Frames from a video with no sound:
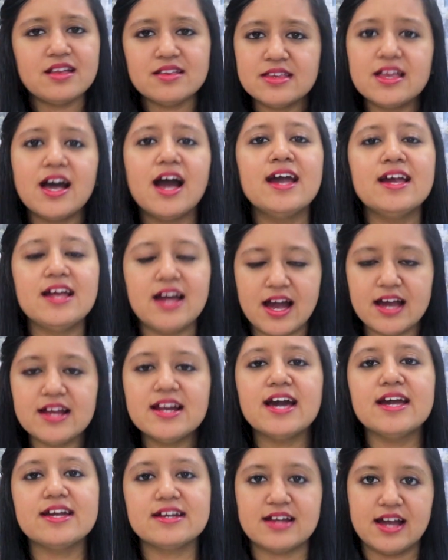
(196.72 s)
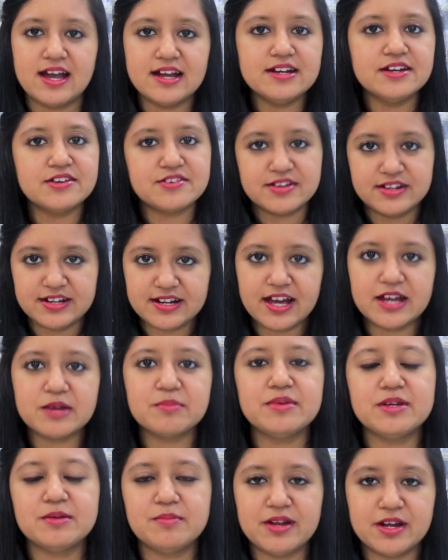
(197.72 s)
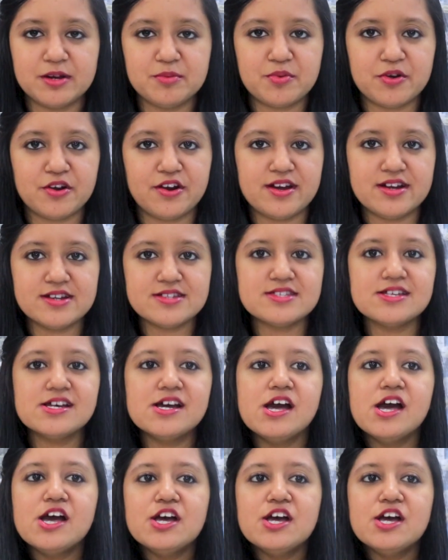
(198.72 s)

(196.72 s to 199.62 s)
I literally like Bblunt products.